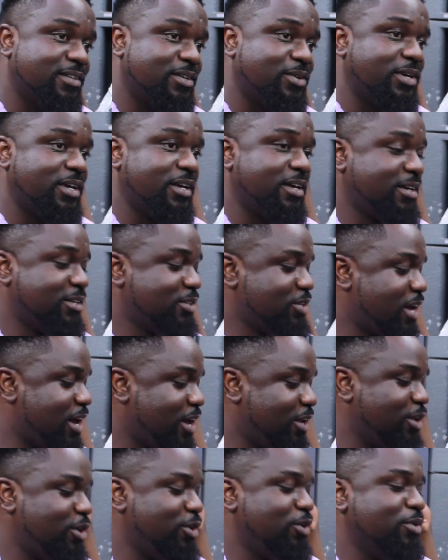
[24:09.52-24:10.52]
Okay?
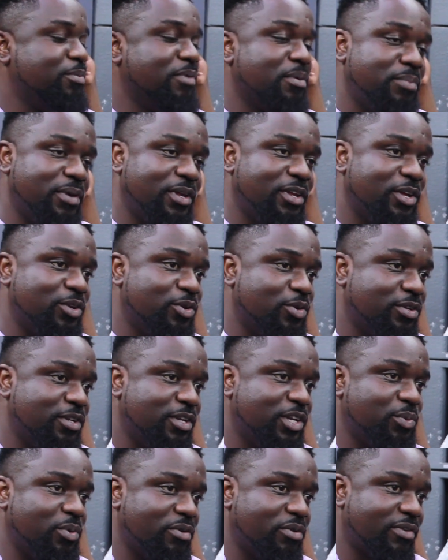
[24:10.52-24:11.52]
Any human being that you're
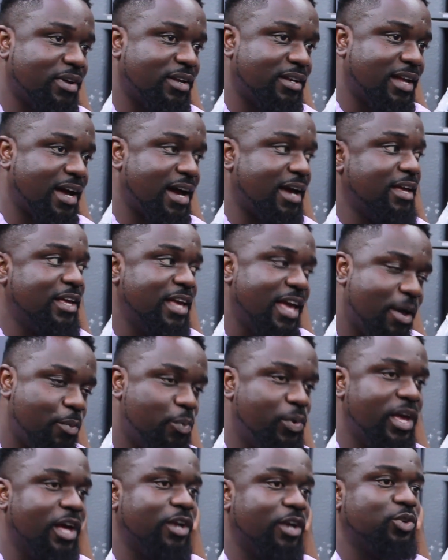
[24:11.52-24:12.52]
dealing with can die.
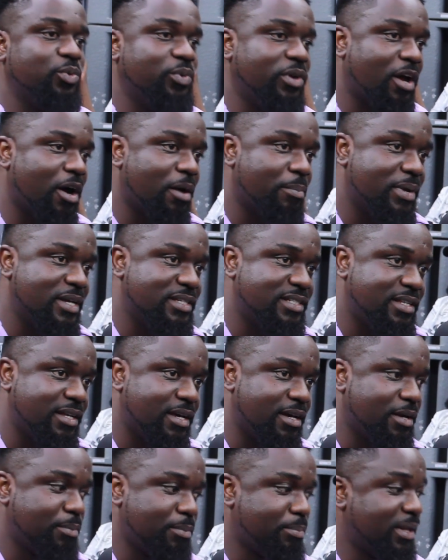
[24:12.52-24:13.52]
We are doing our best
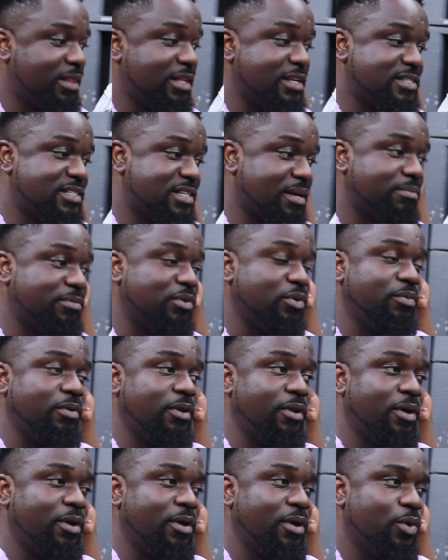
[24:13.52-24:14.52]
here, but there's something
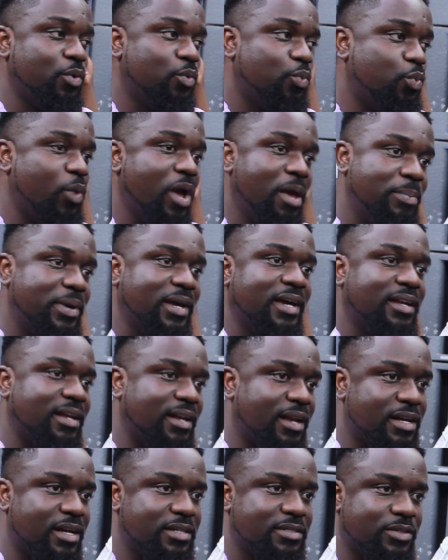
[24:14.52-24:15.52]
way bigger
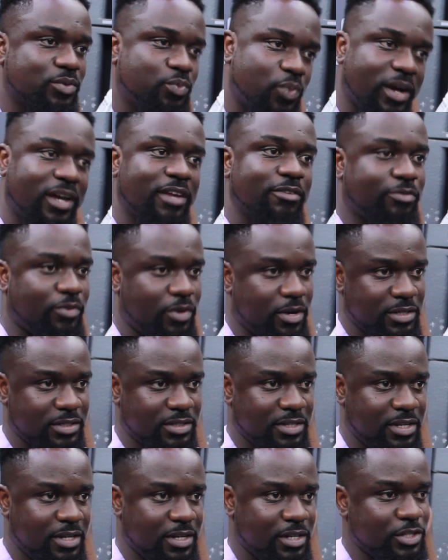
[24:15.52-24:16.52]
than us working for
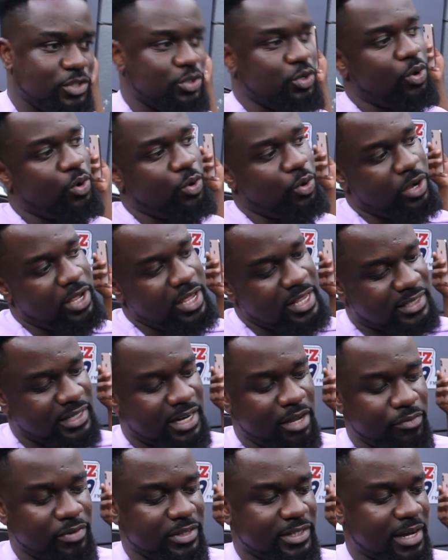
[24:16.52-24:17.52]
us. So each
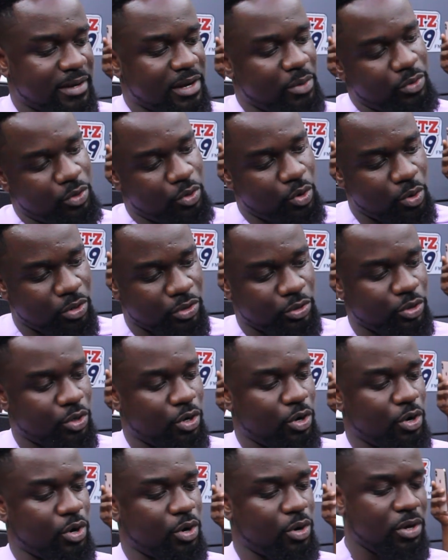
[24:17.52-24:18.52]
and every time that we go on
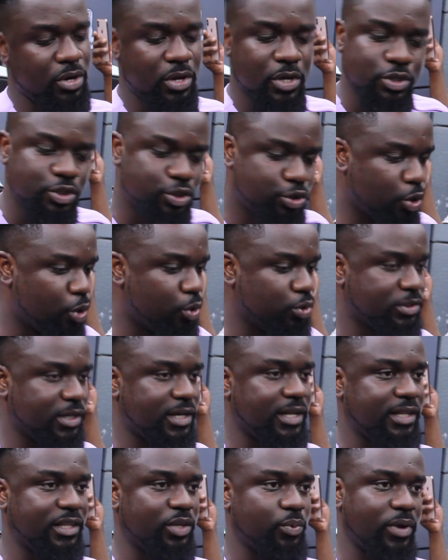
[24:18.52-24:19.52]
tour, shows,
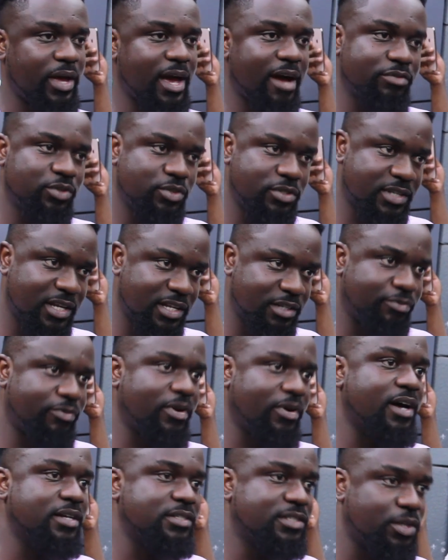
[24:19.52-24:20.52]
anything, we have to
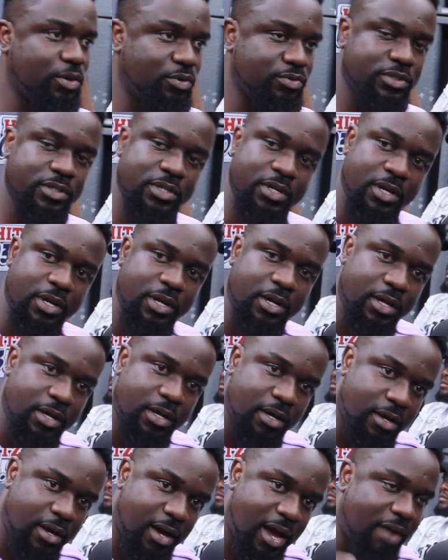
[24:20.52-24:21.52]
sanctify ourselves,
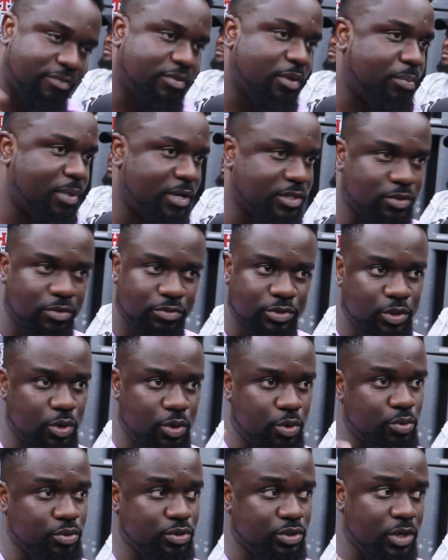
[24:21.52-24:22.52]
have the best of
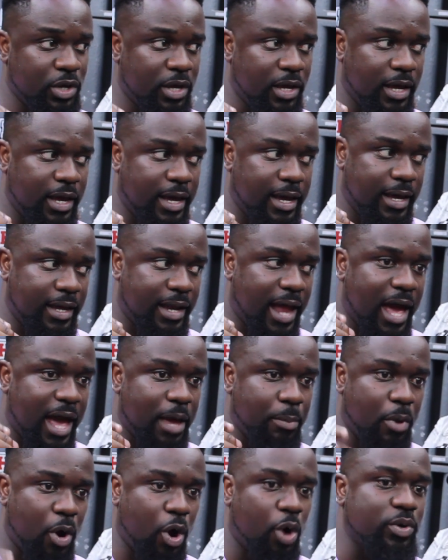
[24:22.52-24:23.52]
shows. And
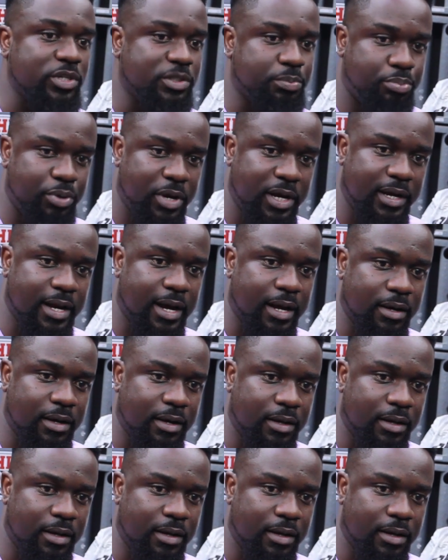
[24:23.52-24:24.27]
I always pray that